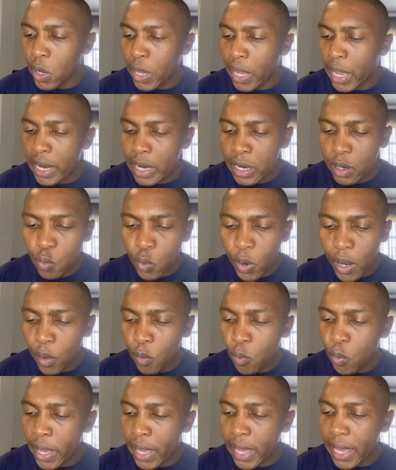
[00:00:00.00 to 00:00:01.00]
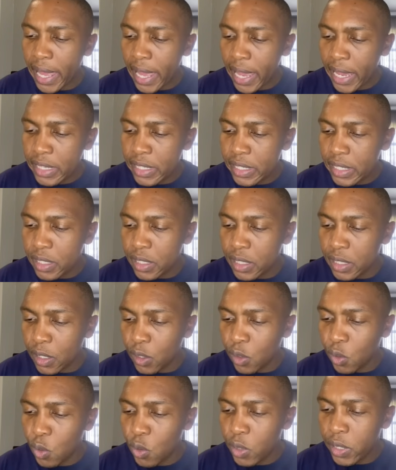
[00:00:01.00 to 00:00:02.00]
anywhere where x is
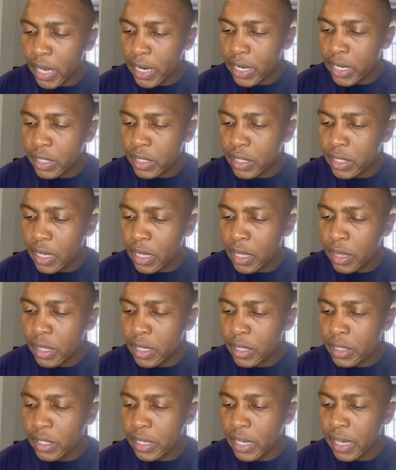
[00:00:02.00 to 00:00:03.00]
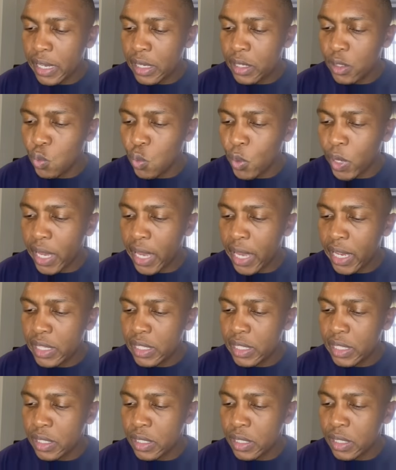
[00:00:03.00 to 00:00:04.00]
0, that is in this case where
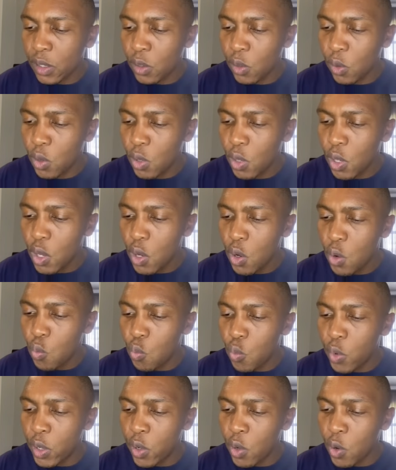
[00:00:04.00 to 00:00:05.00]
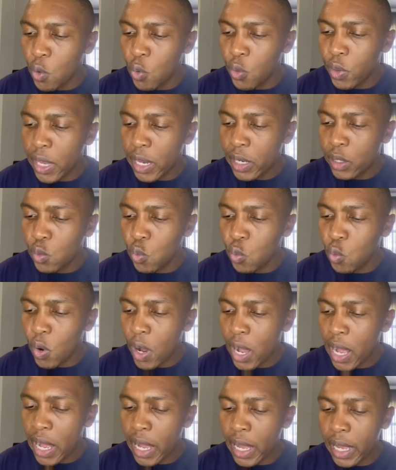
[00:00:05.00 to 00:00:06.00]
x is 0, we know that
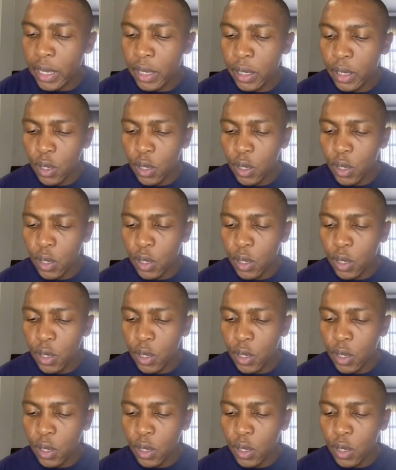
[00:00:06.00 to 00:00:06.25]
y